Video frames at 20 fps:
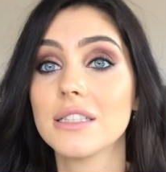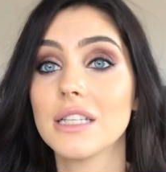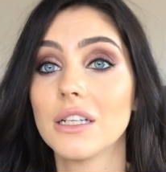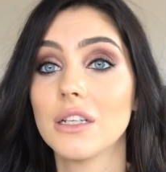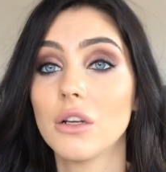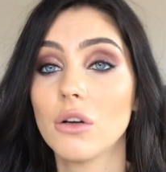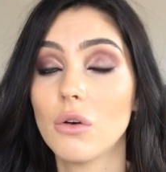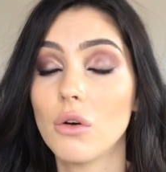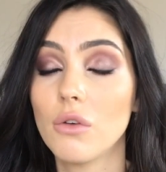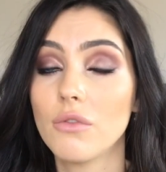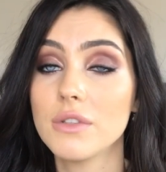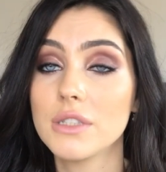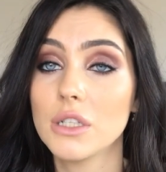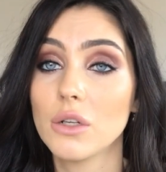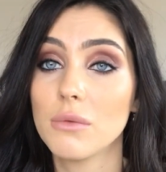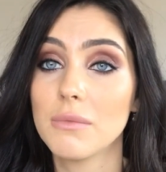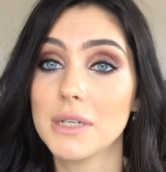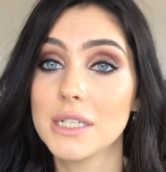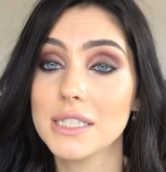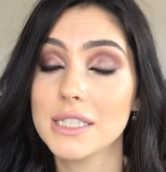I know obviously
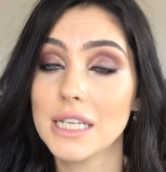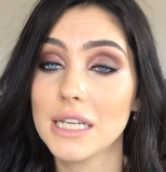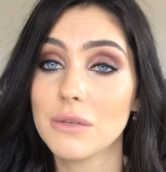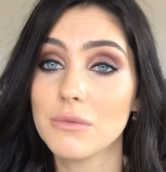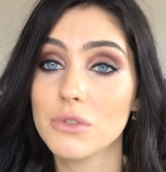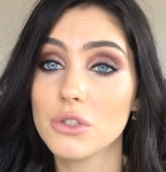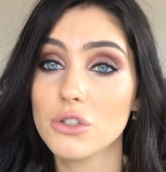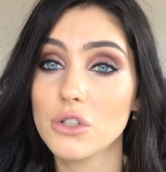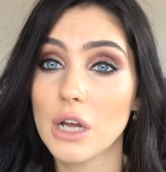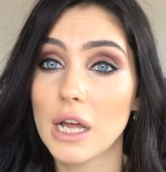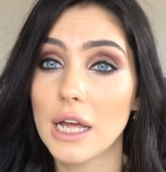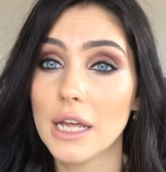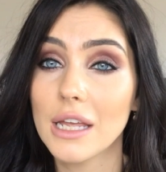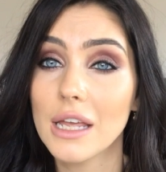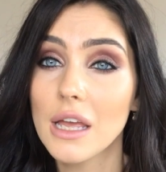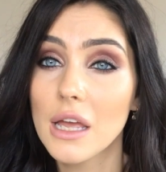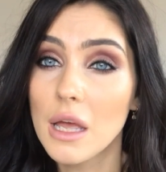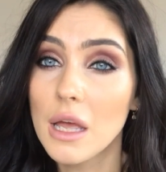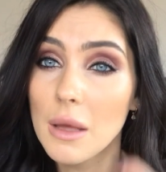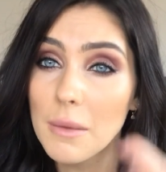all my skin was dry,
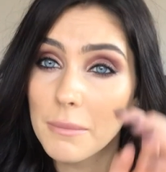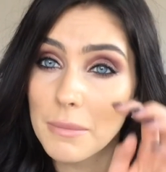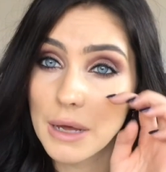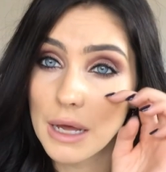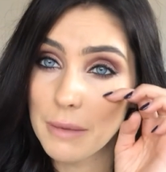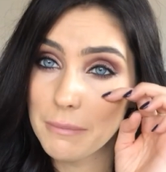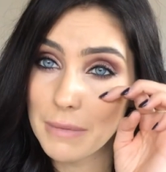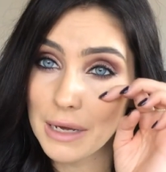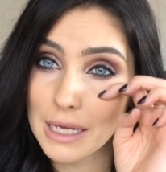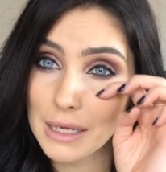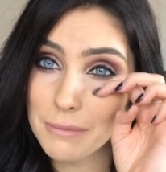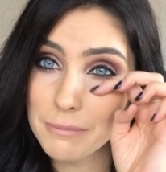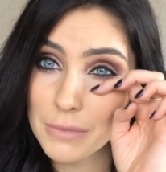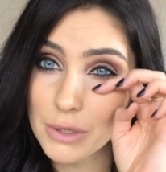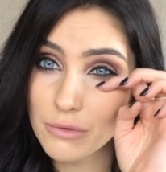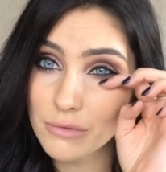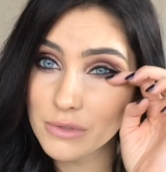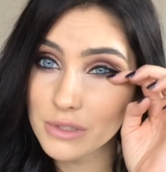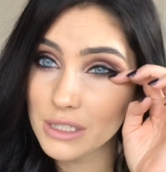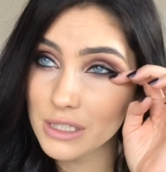but my
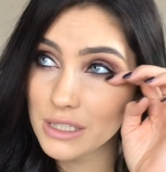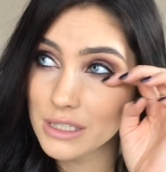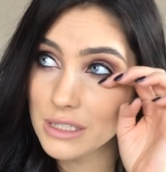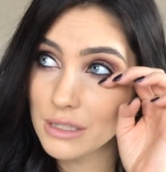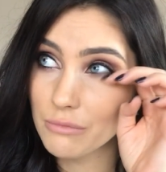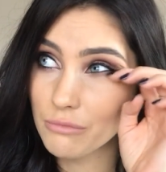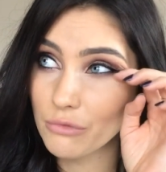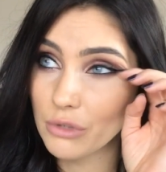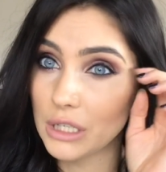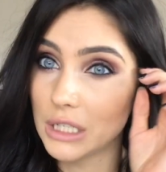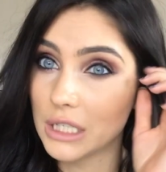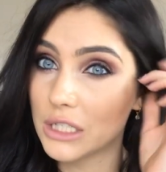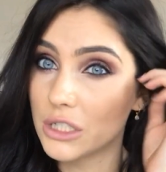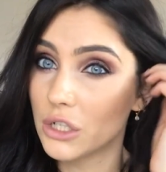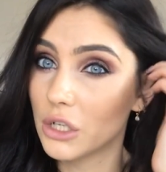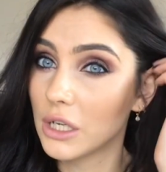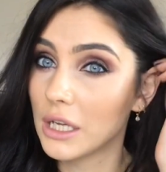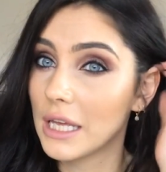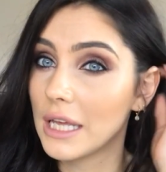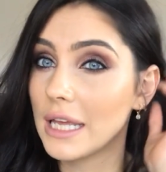immune system really
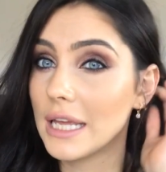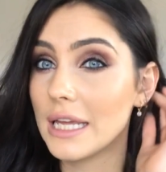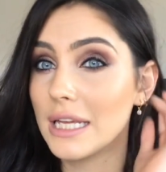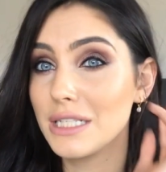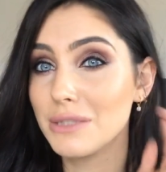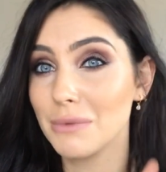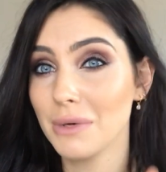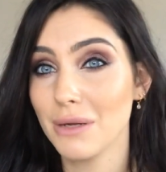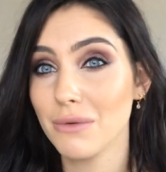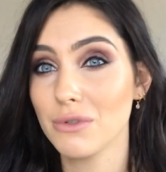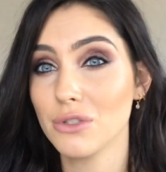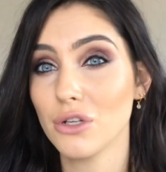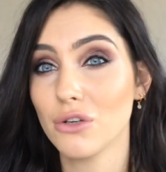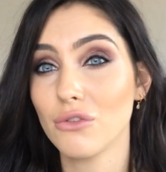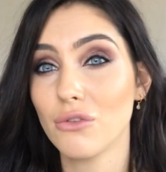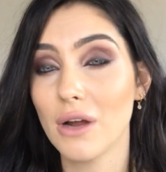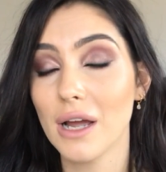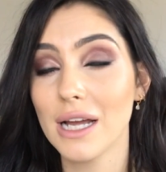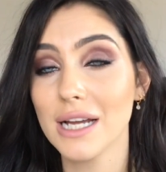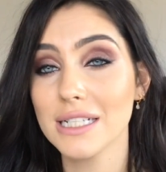took a hit when I was on
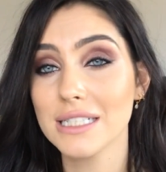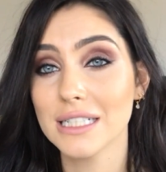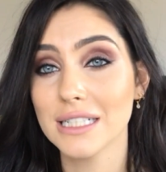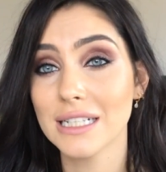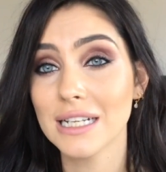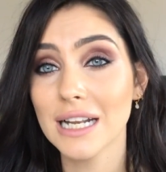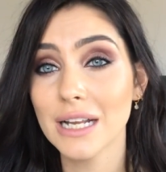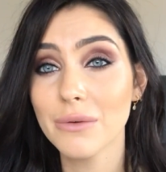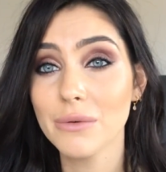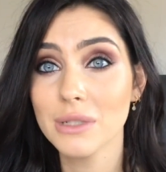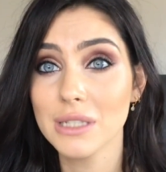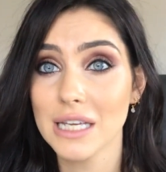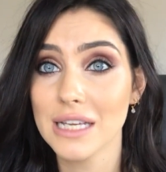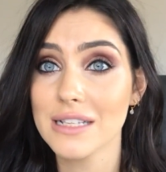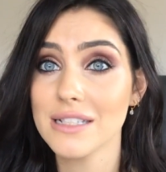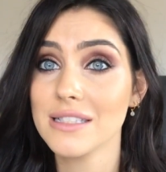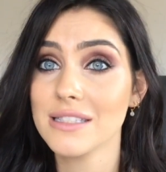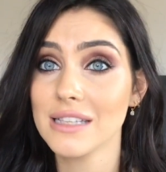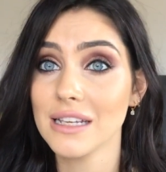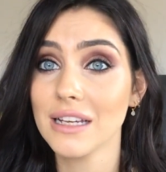Roaccutane, and I would
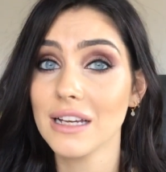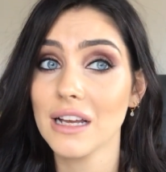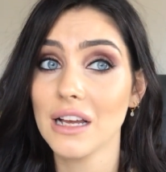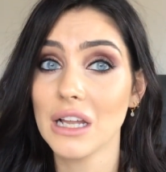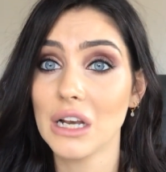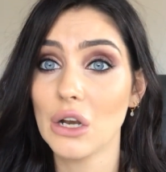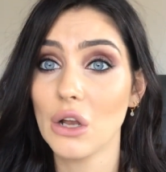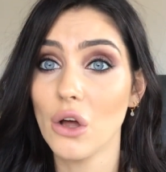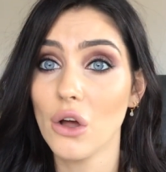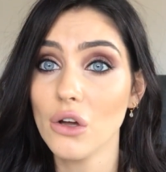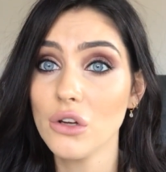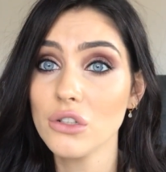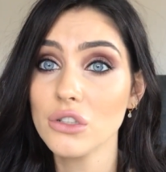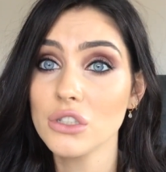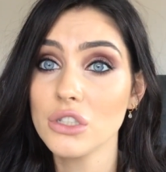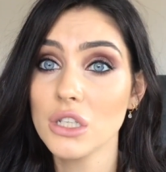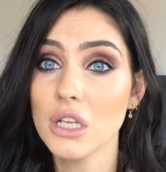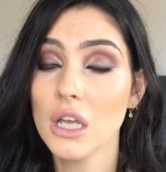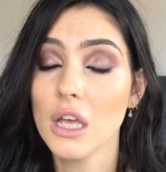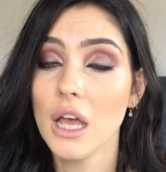get sick a lot.